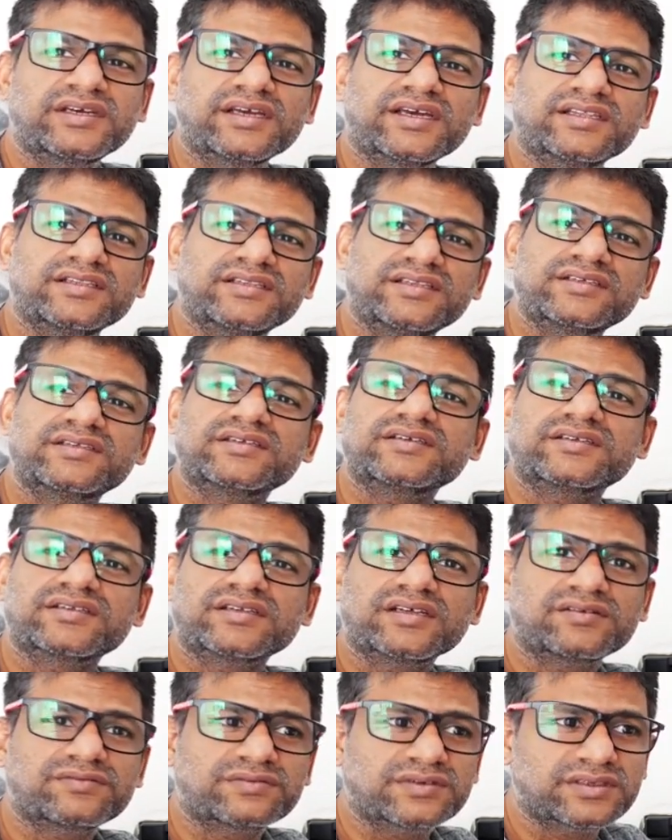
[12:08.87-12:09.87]
and this
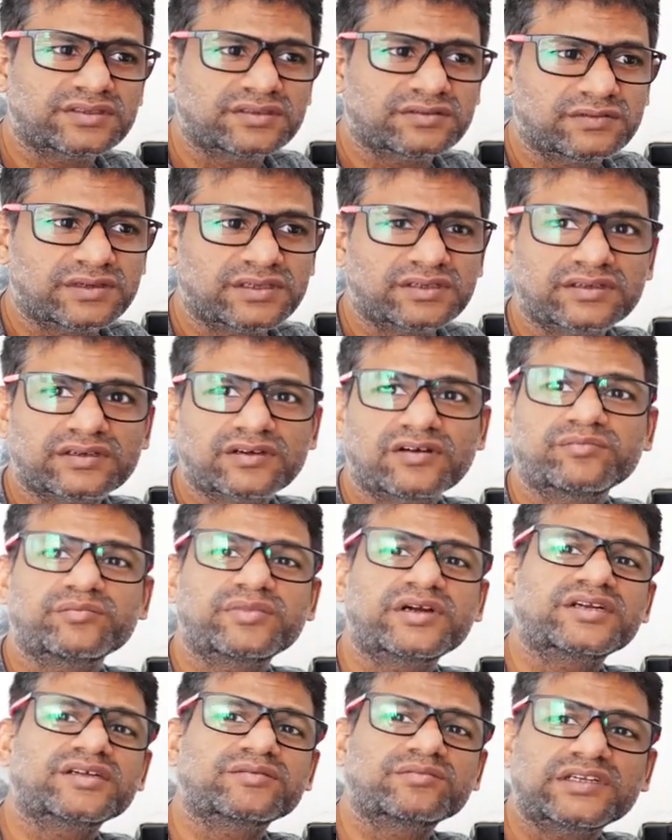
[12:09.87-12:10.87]
itself is one
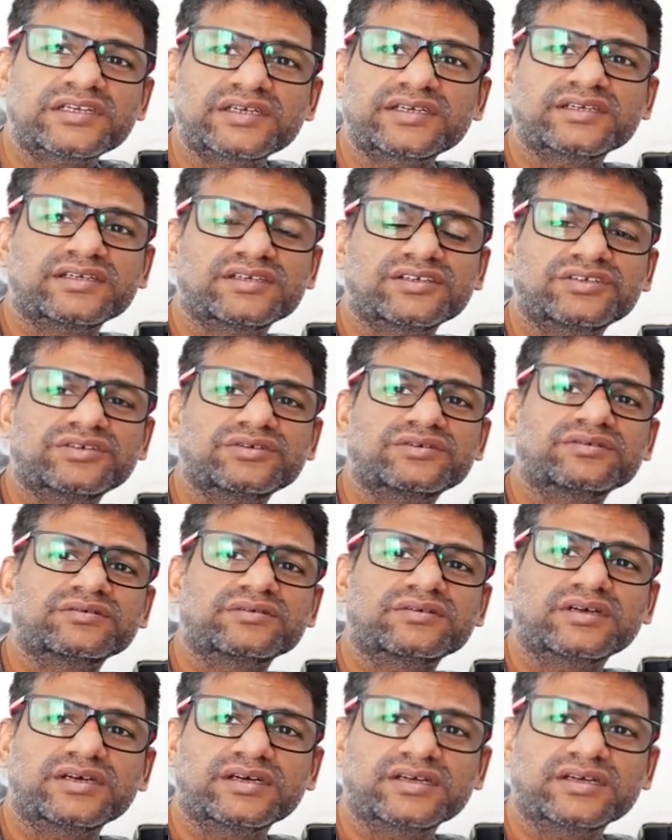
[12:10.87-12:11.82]
compatibility issue.